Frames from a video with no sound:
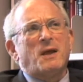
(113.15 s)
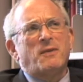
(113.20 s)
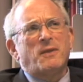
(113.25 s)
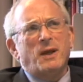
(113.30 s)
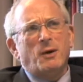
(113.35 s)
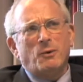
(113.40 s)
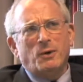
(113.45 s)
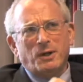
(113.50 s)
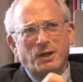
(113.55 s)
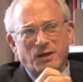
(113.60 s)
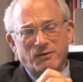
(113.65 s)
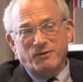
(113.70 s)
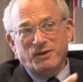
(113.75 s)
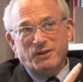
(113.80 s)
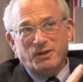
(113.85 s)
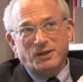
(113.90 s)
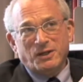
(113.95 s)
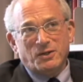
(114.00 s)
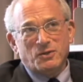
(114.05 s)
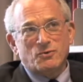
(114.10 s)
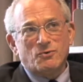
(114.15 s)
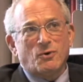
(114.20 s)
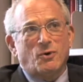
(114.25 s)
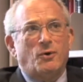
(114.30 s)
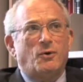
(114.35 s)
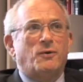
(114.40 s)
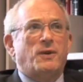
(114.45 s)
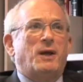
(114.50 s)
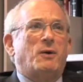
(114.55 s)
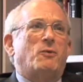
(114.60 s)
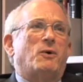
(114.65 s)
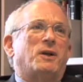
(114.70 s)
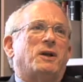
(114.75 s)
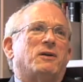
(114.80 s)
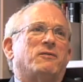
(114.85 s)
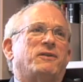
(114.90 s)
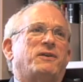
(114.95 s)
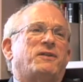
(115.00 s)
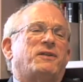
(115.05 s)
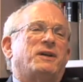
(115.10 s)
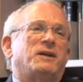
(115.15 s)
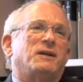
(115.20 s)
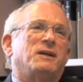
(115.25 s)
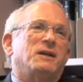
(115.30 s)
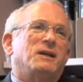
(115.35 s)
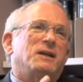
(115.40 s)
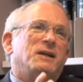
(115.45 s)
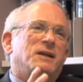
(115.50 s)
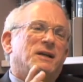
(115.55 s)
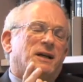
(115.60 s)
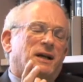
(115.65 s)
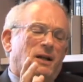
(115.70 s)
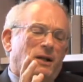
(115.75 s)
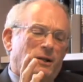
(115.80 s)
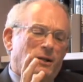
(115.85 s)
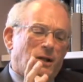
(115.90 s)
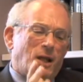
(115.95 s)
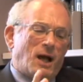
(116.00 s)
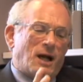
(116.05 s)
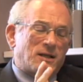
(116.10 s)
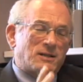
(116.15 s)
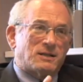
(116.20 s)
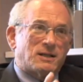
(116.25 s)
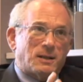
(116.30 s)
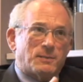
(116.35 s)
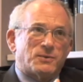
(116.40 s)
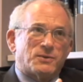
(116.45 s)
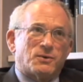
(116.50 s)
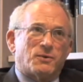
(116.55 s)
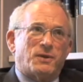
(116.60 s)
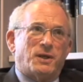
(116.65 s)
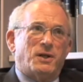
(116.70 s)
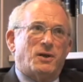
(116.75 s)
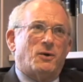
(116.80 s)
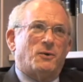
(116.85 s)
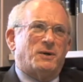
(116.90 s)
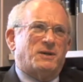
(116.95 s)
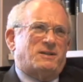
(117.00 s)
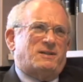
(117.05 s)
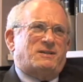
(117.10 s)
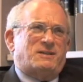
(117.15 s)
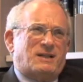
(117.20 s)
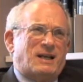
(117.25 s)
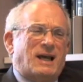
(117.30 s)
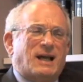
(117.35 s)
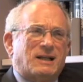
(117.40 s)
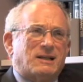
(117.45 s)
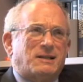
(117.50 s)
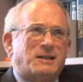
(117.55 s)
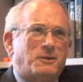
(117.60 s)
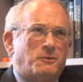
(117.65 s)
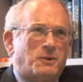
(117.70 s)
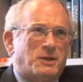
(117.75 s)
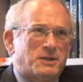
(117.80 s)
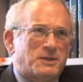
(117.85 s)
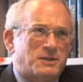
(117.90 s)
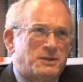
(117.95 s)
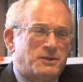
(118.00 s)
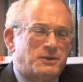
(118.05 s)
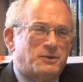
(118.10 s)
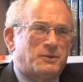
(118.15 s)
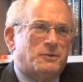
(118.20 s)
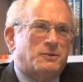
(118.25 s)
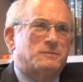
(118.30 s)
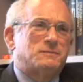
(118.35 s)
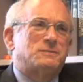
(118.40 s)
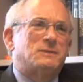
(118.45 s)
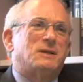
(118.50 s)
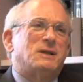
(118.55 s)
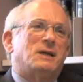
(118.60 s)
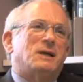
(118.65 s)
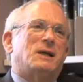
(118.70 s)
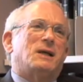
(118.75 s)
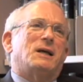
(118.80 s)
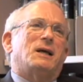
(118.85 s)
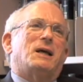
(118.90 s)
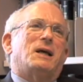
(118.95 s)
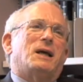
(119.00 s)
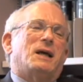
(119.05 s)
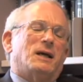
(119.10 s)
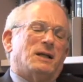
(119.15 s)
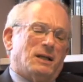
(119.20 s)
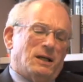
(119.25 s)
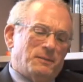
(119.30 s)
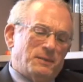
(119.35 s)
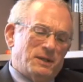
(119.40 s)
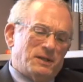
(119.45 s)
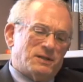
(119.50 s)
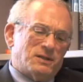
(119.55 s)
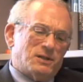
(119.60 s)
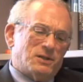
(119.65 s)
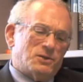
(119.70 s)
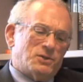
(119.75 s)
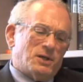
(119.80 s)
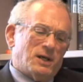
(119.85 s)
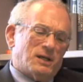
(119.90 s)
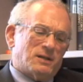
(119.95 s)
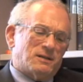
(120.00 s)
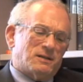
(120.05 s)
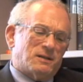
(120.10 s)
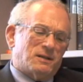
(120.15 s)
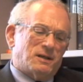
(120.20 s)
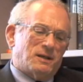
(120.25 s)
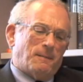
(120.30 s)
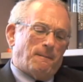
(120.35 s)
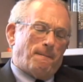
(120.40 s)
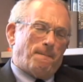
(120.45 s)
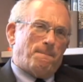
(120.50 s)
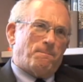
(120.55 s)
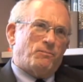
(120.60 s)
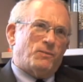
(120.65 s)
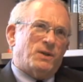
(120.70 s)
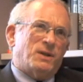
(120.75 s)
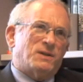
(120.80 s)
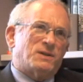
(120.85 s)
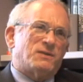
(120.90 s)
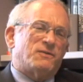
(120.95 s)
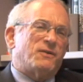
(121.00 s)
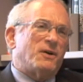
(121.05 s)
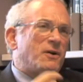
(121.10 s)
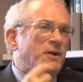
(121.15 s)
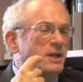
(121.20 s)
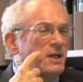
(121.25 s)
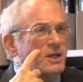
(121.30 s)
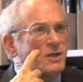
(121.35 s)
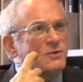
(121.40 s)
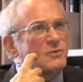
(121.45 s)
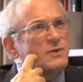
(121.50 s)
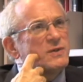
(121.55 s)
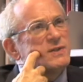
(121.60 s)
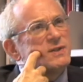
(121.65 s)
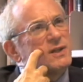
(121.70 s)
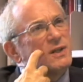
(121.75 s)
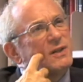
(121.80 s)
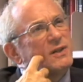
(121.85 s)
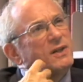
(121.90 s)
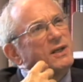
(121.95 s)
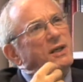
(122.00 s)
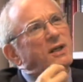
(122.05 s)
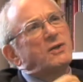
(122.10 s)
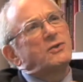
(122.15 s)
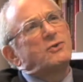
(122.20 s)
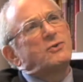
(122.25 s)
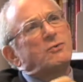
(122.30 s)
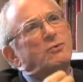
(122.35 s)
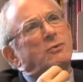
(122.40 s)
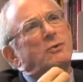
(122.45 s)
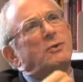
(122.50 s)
They want everything controlled. They want everything kind of lockstep so they know exactly what to do. And I'm going to suggest that it's a very interesting thing as you